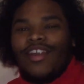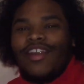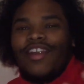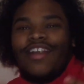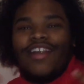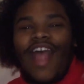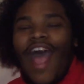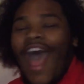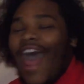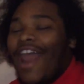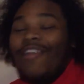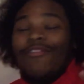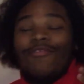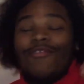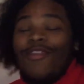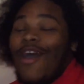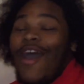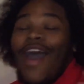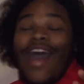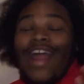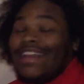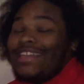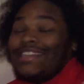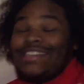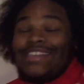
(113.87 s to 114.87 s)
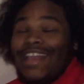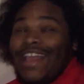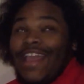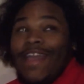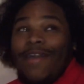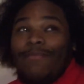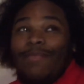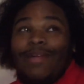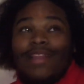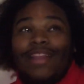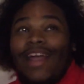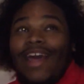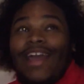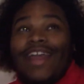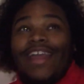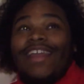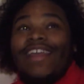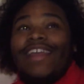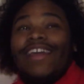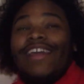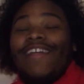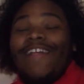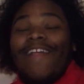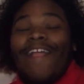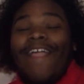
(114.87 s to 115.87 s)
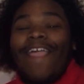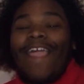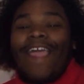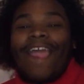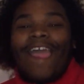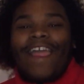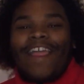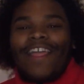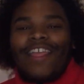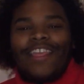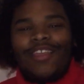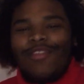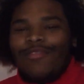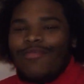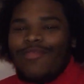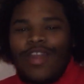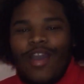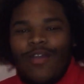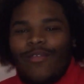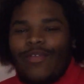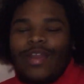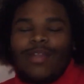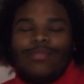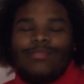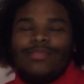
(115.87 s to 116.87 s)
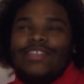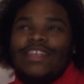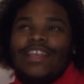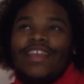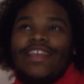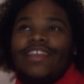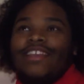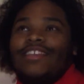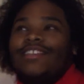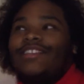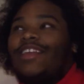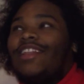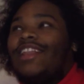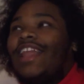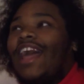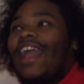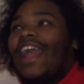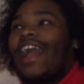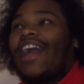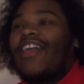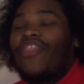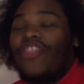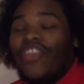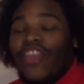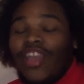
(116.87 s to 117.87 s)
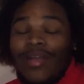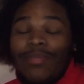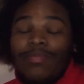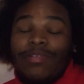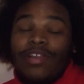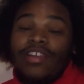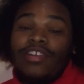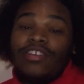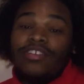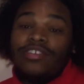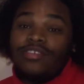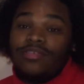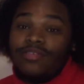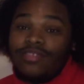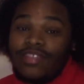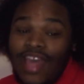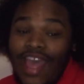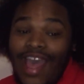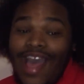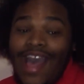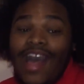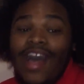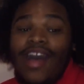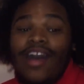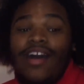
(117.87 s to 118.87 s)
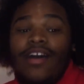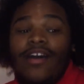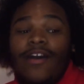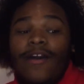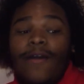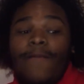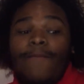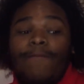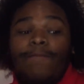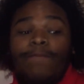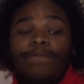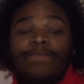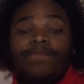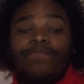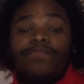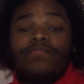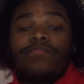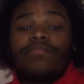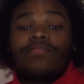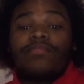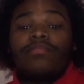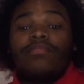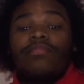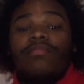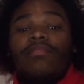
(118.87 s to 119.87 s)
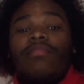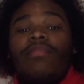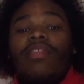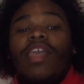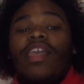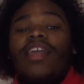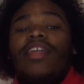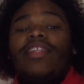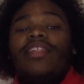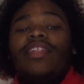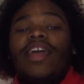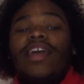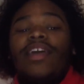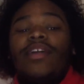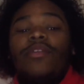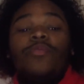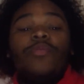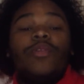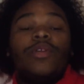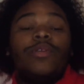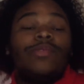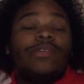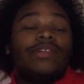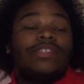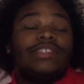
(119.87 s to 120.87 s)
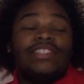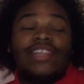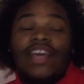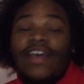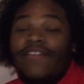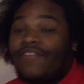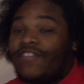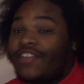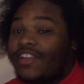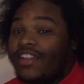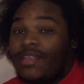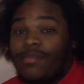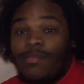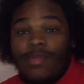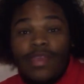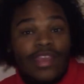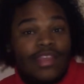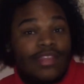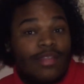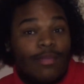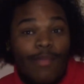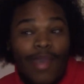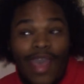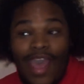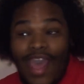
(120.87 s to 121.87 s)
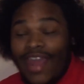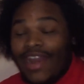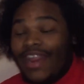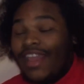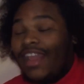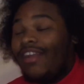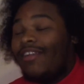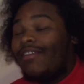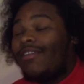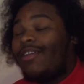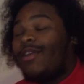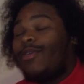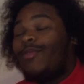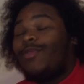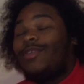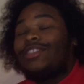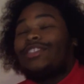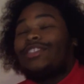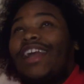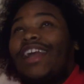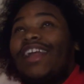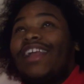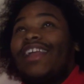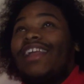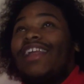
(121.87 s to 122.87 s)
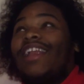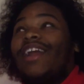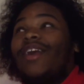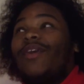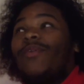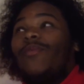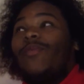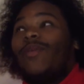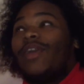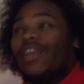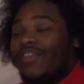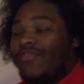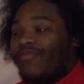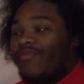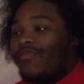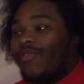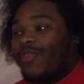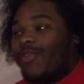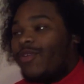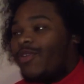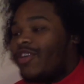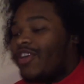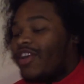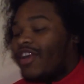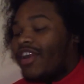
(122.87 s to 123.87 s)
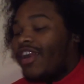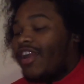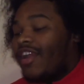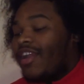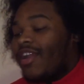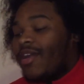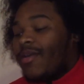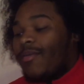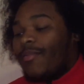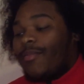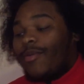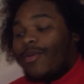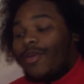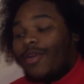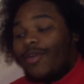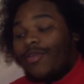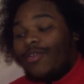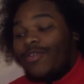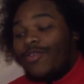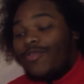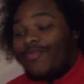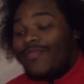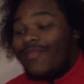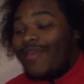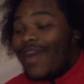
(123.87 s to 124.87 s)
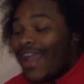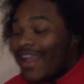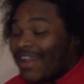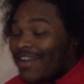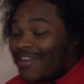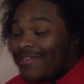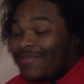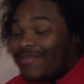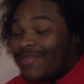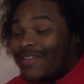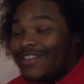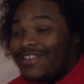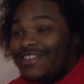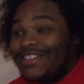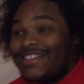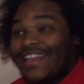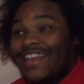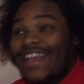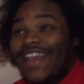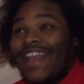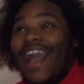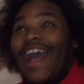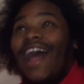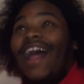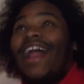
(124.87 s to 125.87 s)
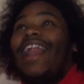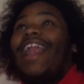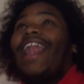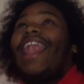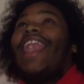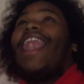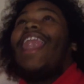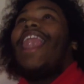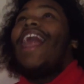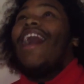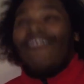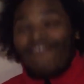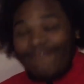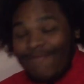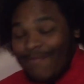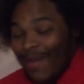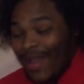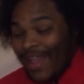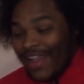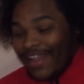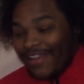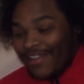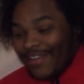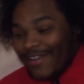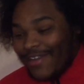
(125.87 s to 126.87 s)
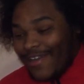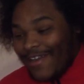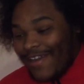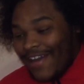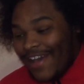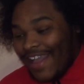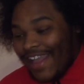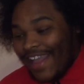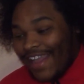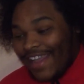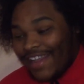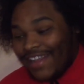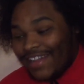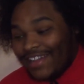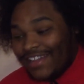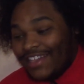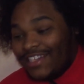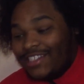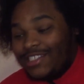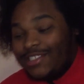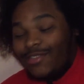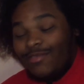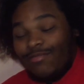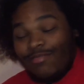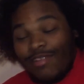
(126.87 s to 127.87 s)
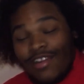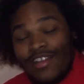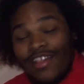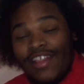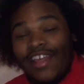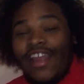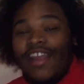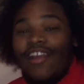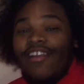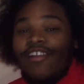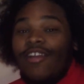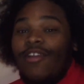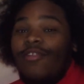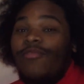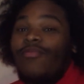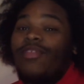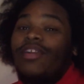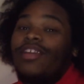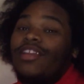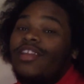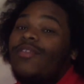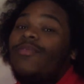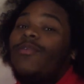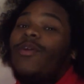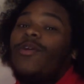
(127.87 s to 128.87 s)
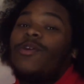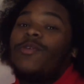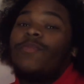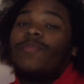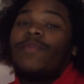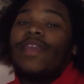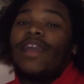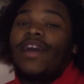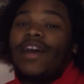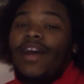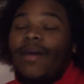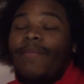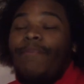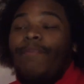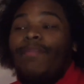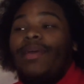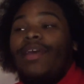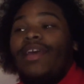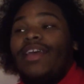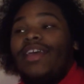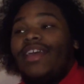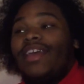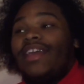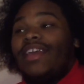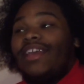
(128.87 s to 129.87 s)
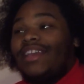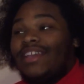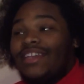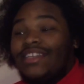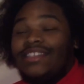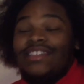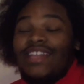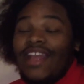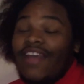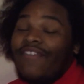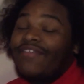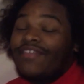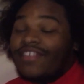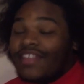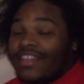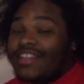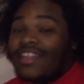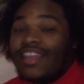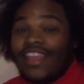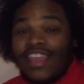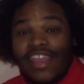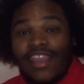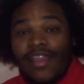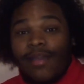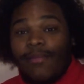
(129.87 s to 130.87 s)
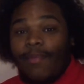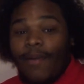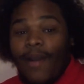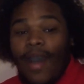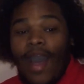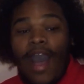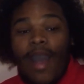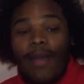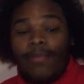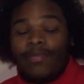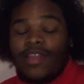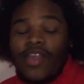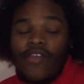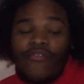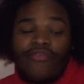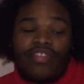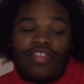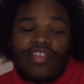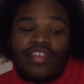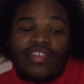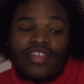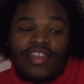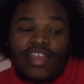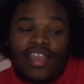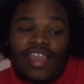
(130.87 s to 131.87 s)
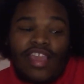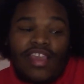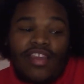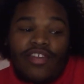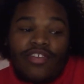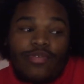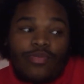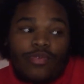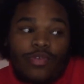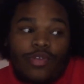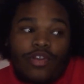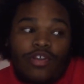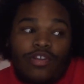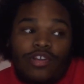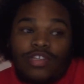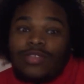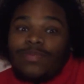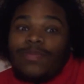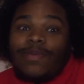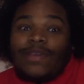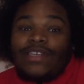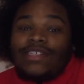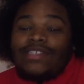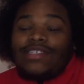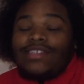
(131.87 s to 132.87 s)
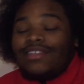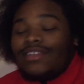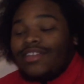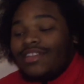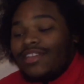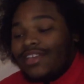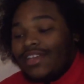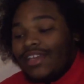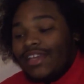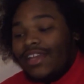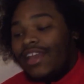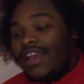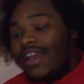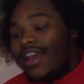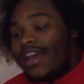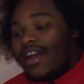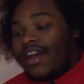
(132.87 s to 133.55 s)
Or uh, I don't know how to say it, but like you know what I'm saying. So like I think I'm gonna do that. Um, and then we will definitely be in the bad era, I cannot wait for. More new Michael music. I love Michael, and this Thriller era really woke me up. He's definitely the king of pop, definitely the king of the world, basically.